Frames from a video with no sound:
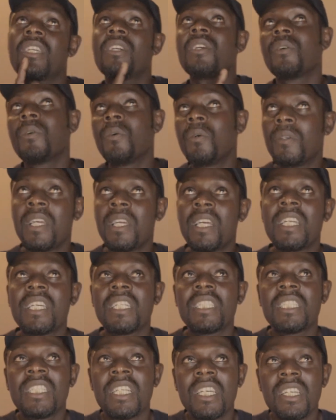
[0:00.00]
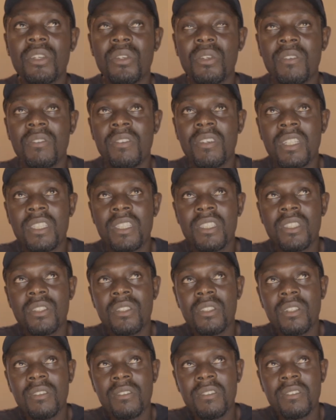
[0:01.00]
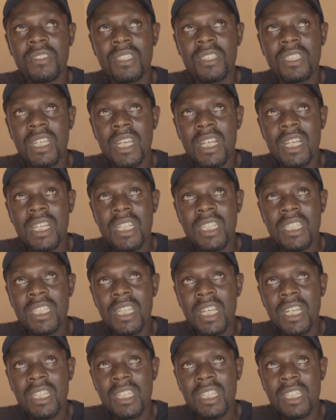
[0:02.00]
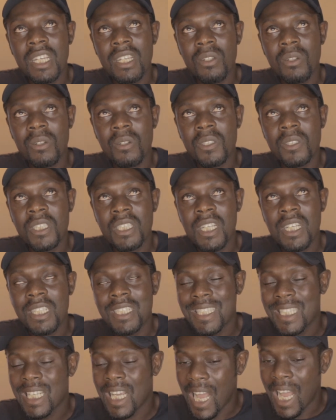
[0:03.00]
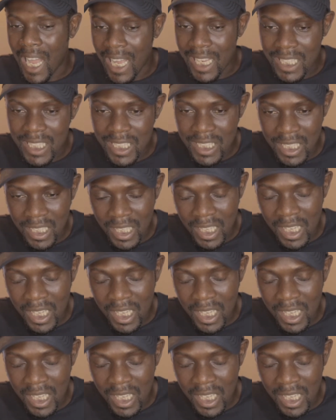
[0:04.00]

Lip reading: Korean National University of Science and Technology, that's KAIST.